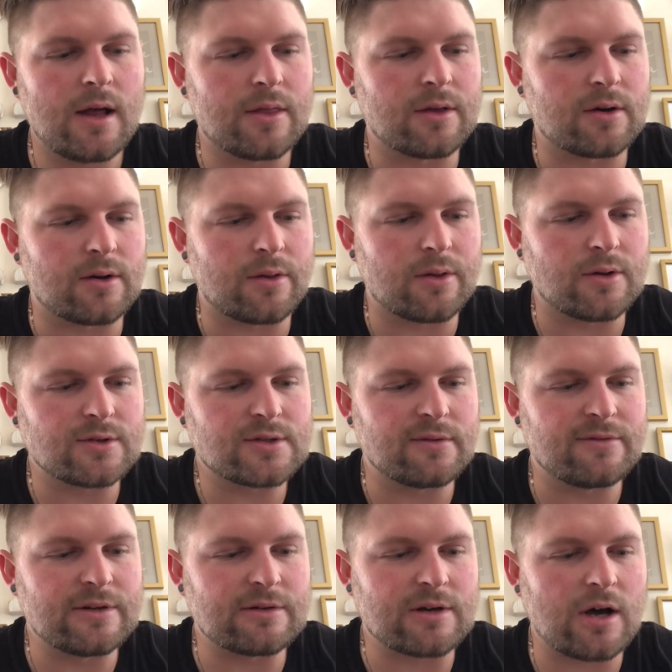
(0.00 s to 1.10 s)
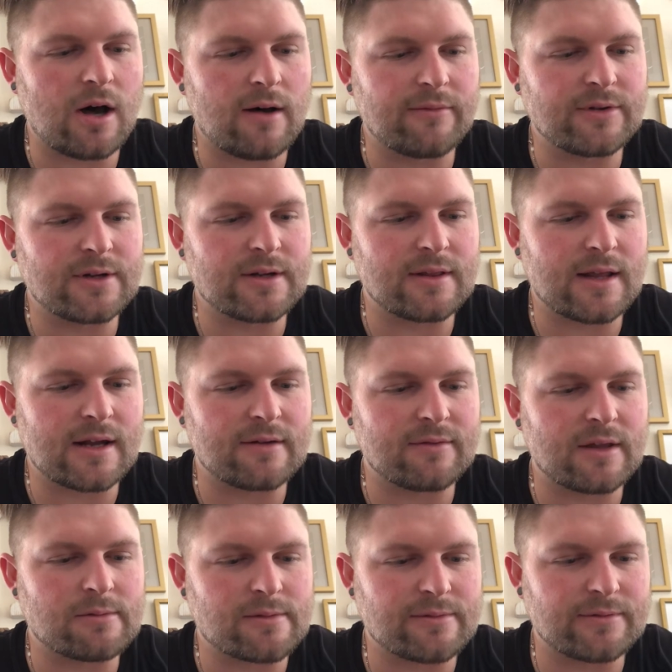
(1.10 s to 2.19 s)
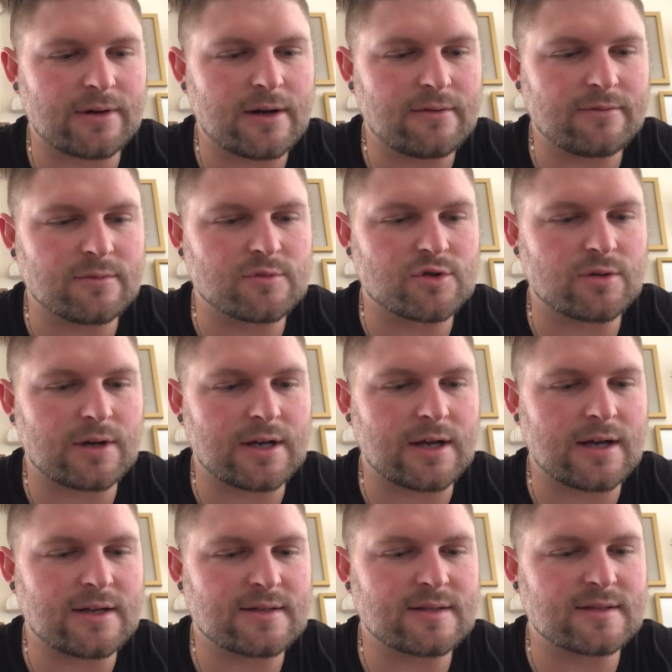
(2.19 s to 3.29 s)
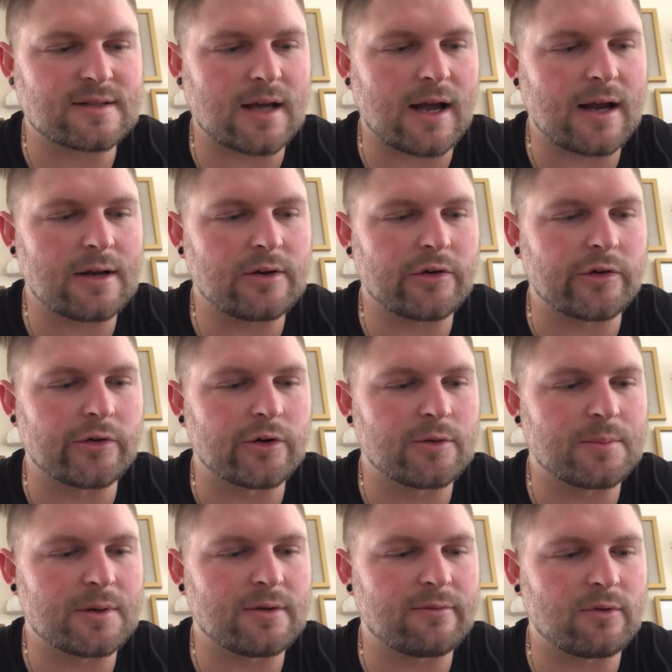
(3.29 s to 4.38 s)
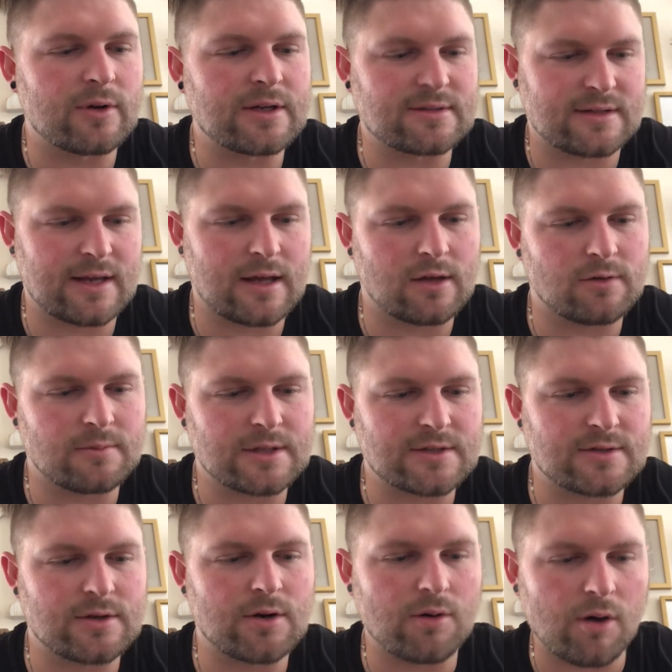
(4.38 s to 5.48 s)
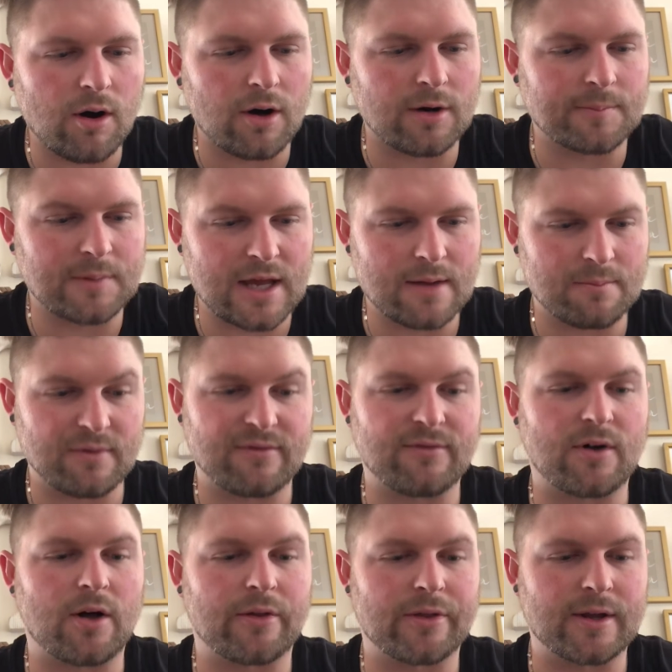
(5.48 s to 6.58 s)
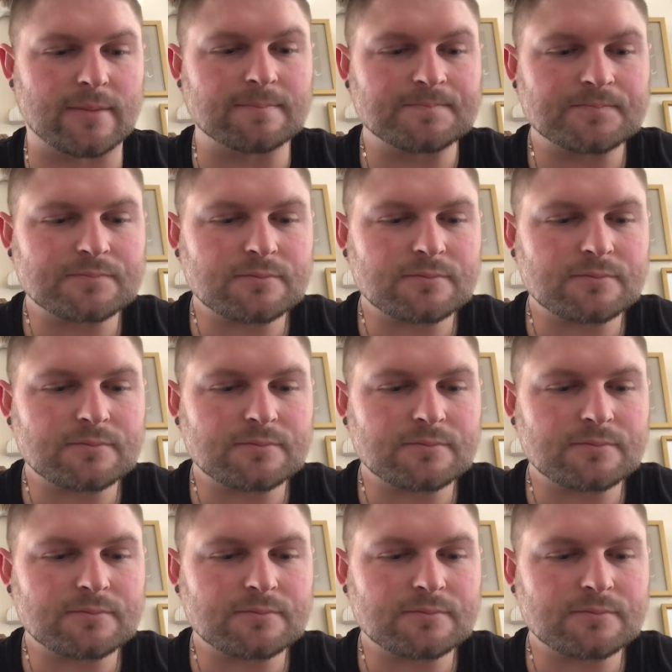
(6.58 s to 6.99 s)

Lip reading: There are those who feel confident that if they refrain from joining any society or group and avoid entanglements, no harm can befall them.